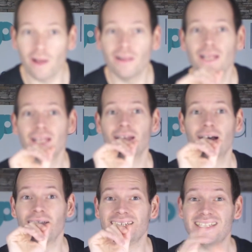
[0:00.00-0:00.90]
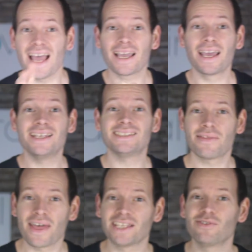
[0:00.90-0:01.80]
Well, uh, in that case,
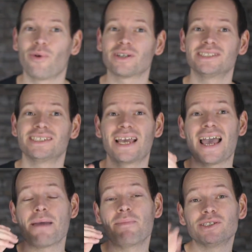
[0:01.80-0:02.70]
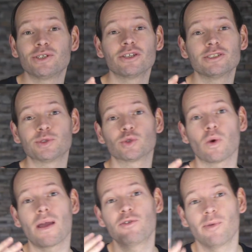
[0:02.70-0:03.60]
thanks for watching, and make sure to
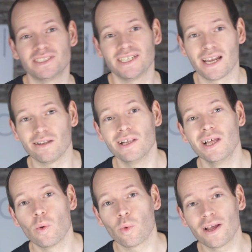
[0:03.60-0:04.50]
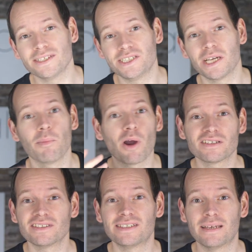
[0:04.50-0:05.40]
subscribe to my channel where I share
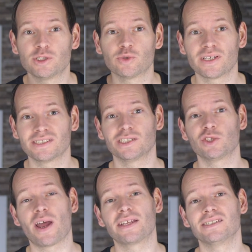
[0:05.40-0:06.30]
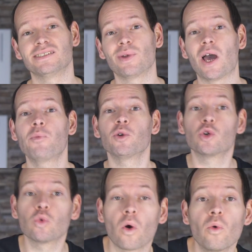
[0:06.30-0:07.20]
marketing tips, tricks, and strategies that will help you
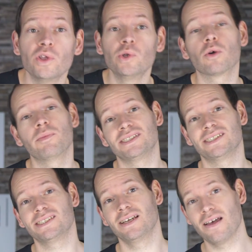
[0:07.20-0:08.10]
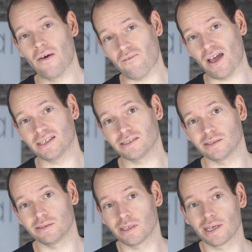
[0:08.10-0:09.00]
grow your business faster.
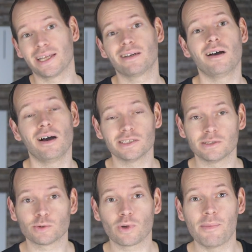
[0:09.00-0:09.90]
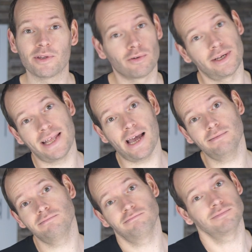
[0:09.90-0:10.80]
So you can click on the subscribe button right
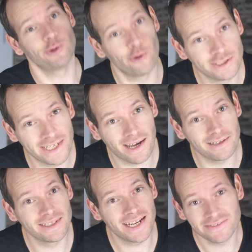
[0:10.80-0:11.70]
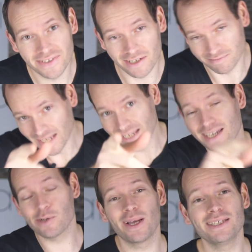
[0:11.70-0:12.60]
now, or check out the next video.
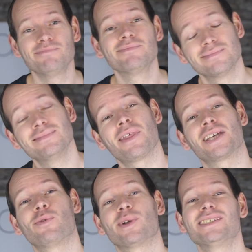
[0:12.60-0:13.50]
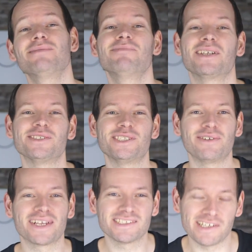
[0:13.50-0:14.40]
Either way, thanks for watching, and I'll see
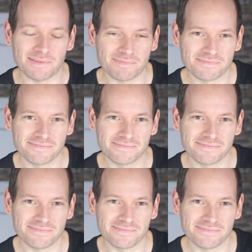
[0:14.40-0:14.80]
you next time.